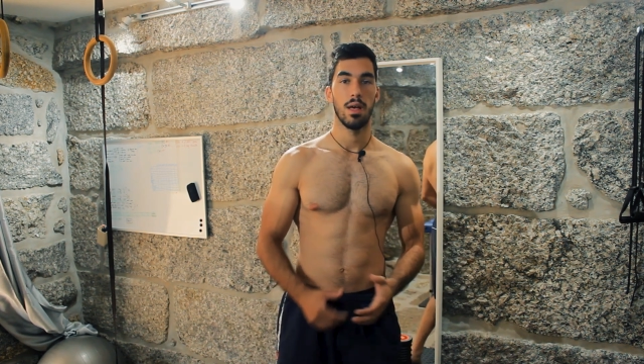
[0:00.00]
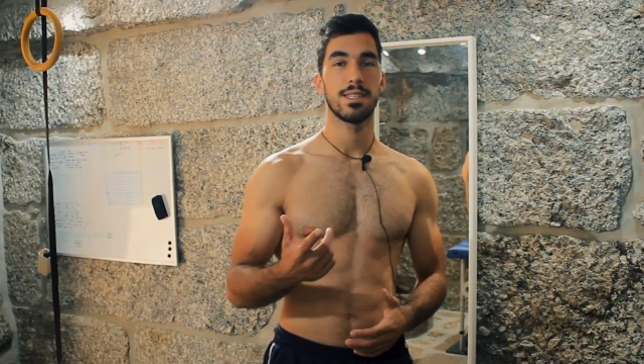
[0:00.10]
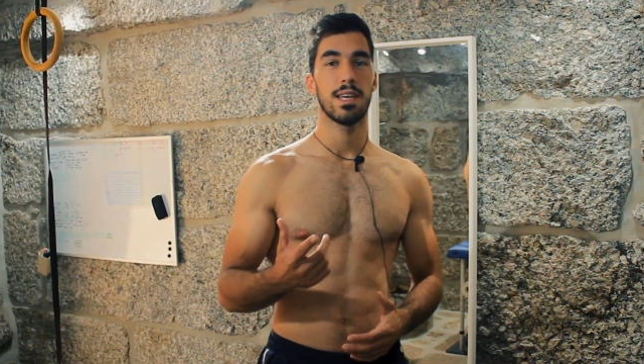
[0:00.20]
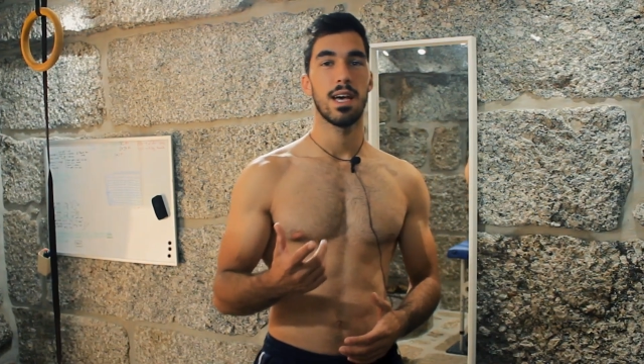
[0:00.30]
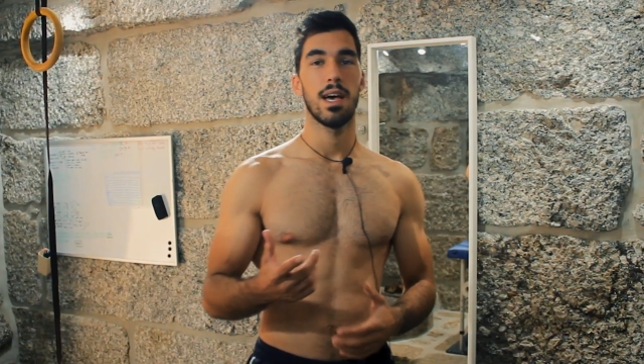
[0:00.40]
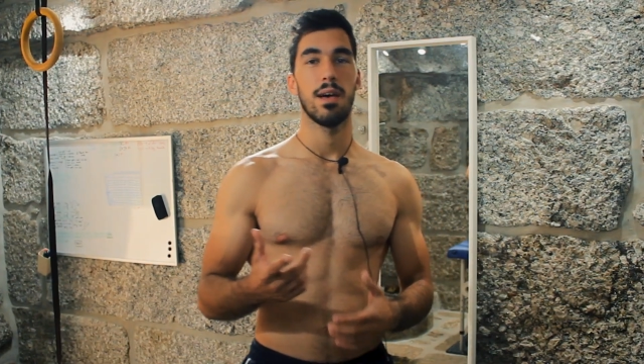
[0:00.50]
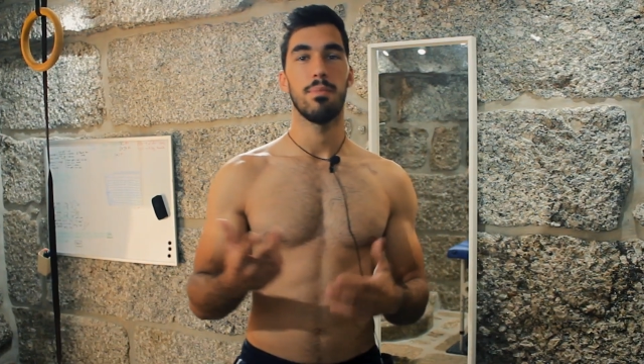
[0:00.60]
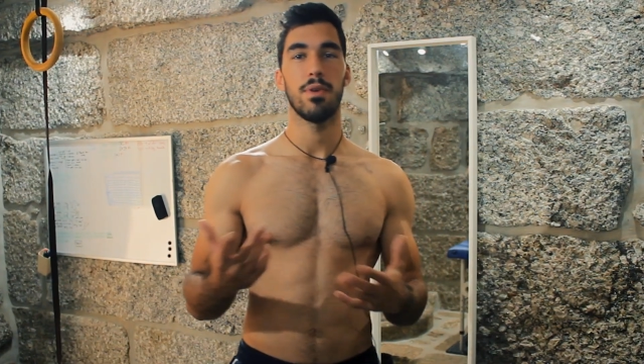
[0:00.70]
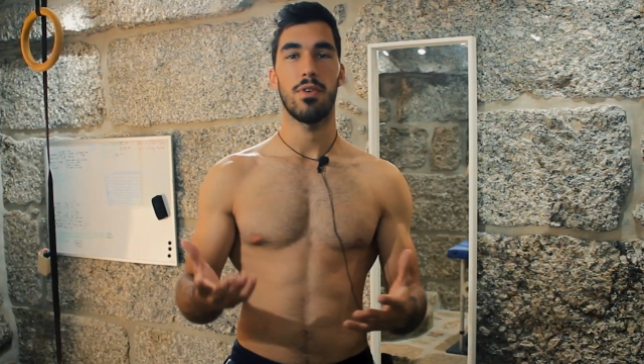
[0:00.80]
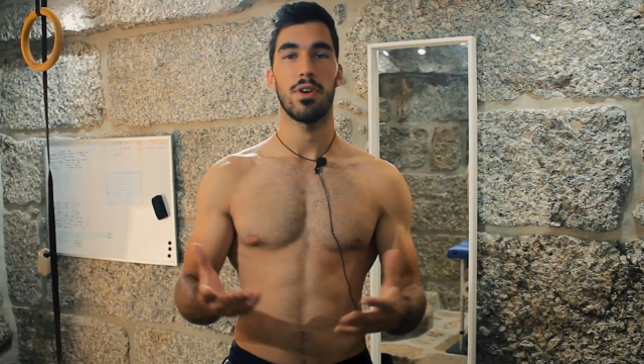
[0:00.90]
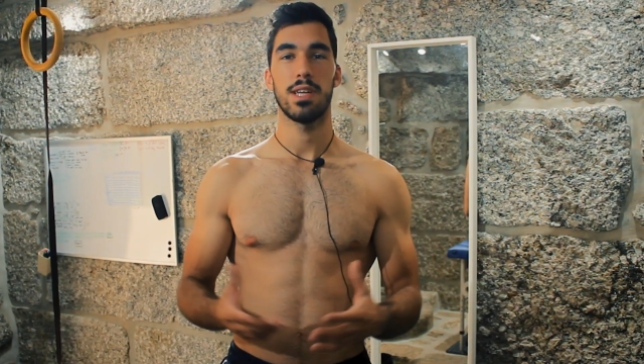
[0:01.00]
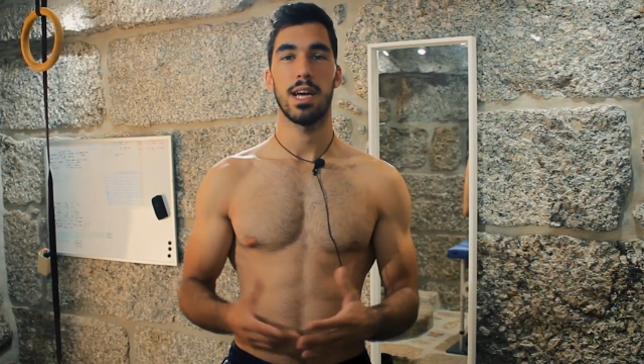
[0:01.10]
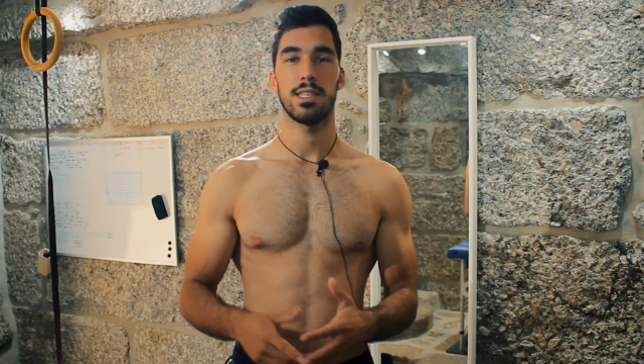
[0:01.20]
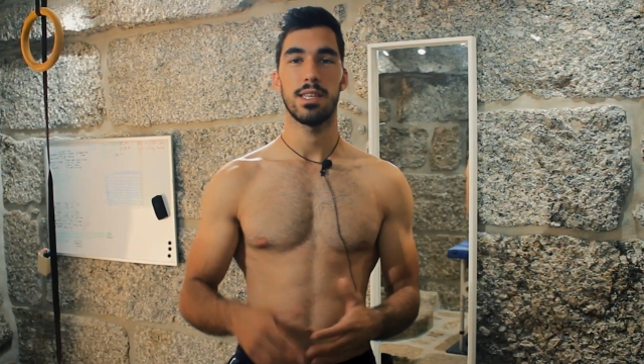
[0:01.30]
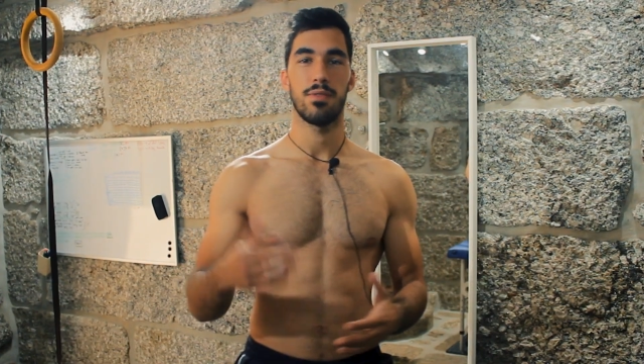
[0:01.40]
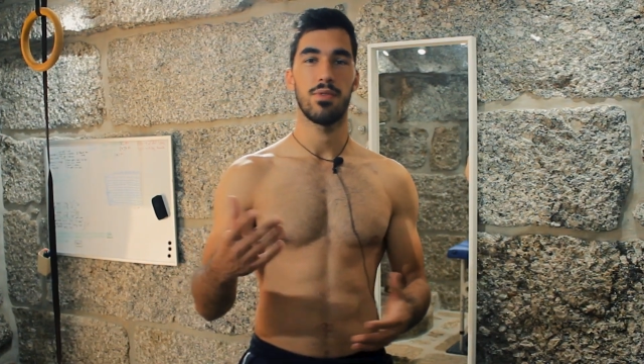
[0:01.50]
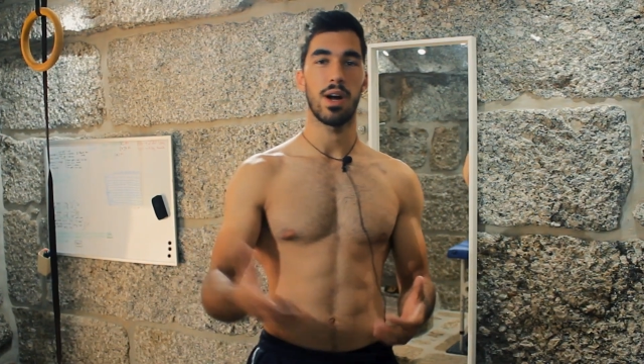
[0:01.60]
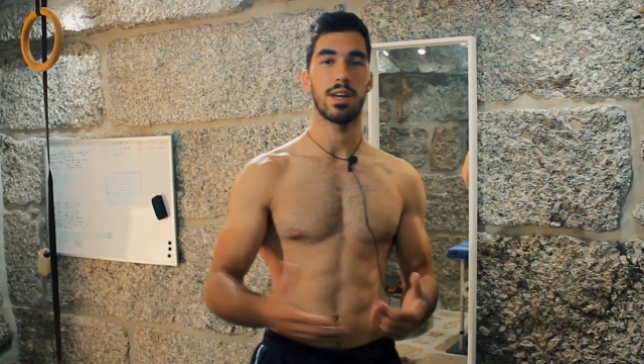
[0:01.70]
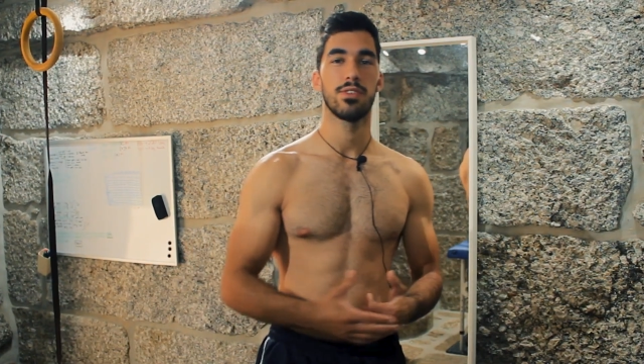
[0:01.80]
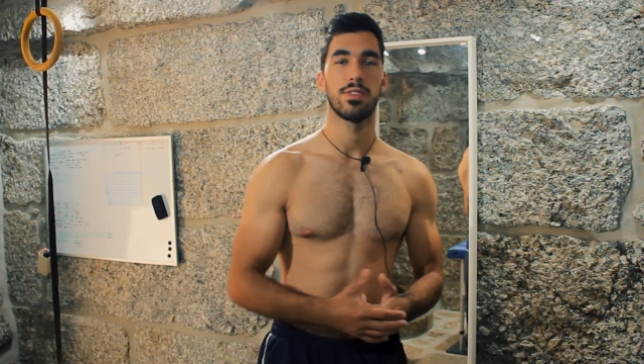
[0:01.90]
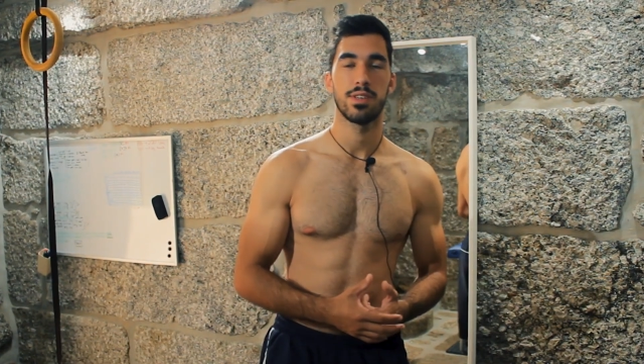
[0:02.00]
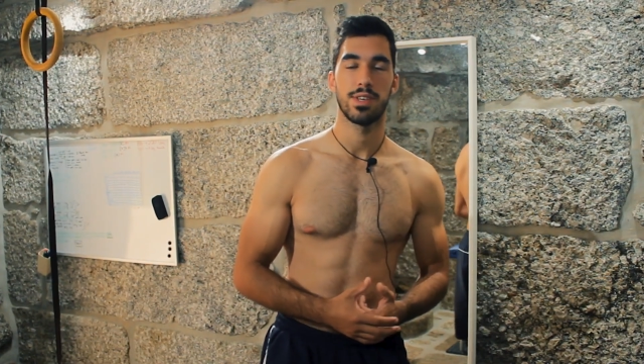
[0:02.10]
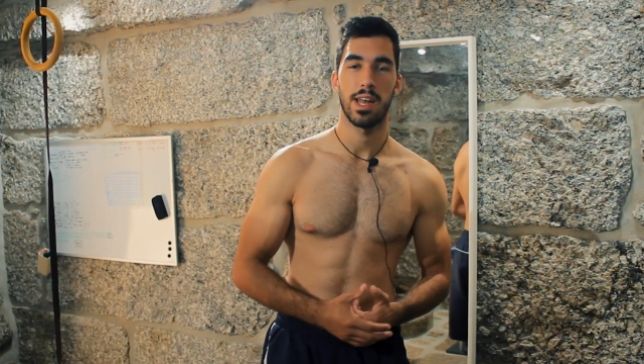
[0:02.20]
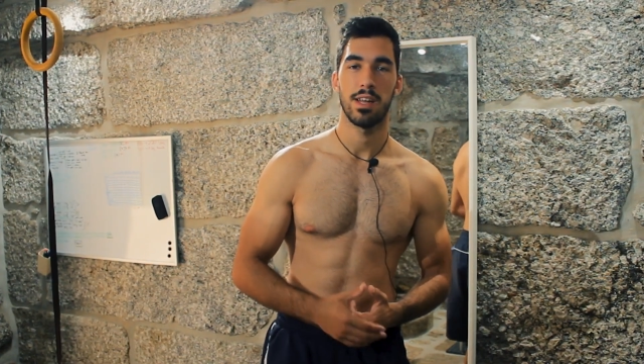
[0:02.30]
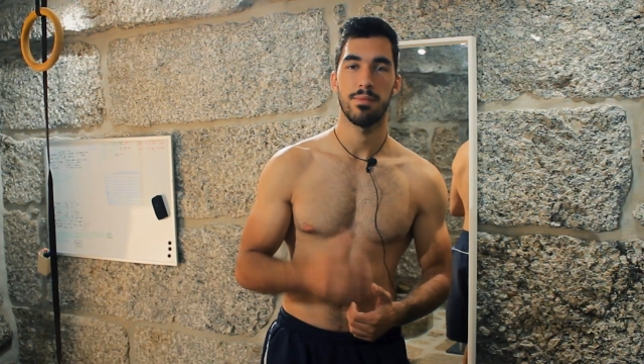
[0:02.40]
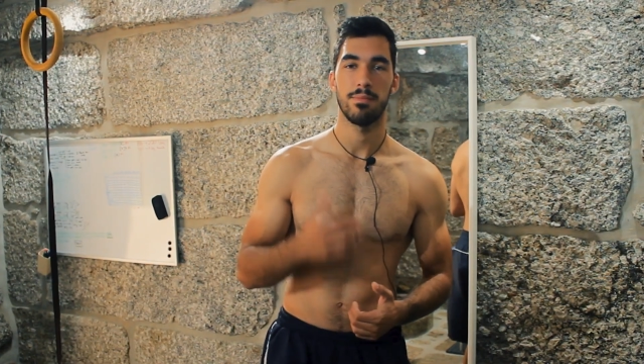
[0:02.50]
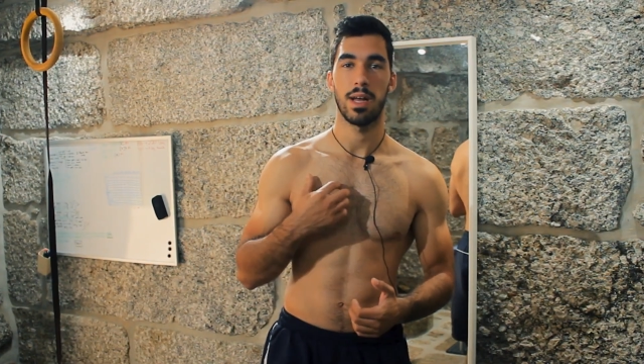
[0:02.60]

But before that, if you are new to the channel,